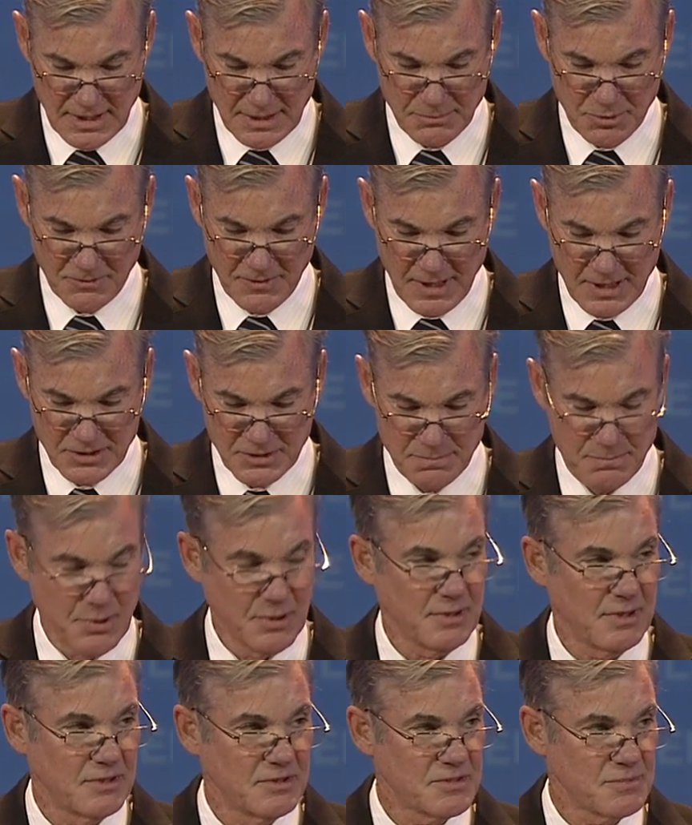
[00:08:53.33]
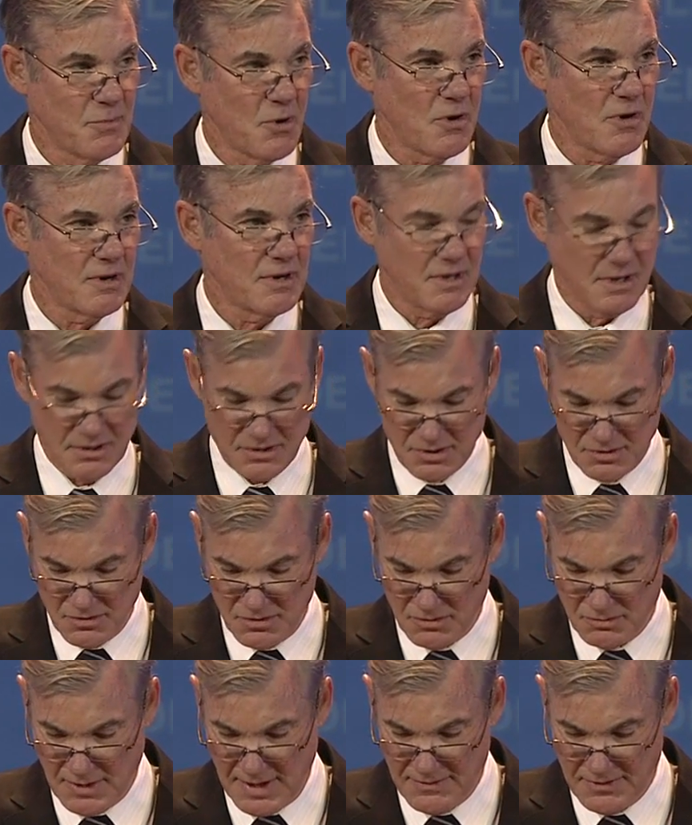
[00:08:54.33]
and provides billions more in our
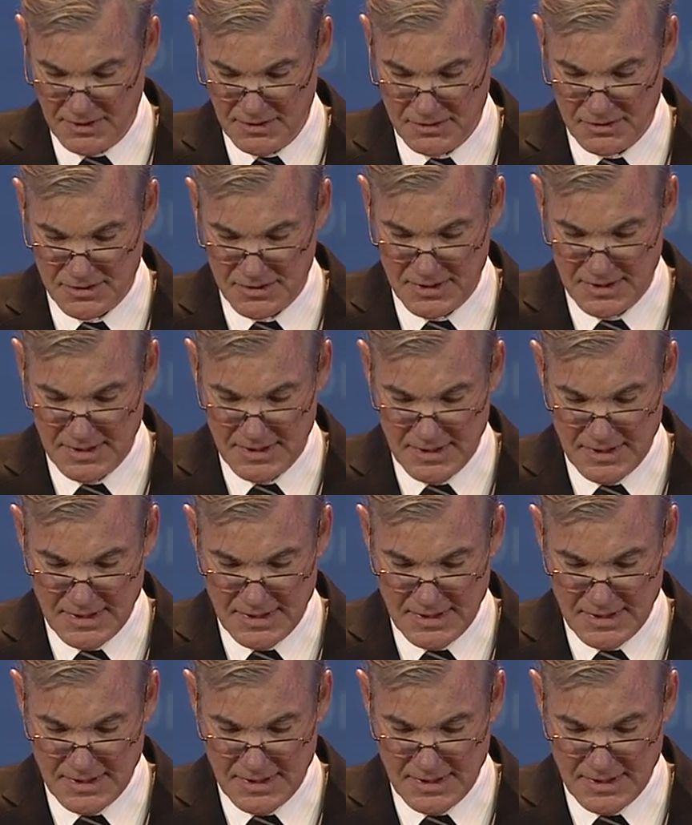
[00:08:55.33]
school revenues.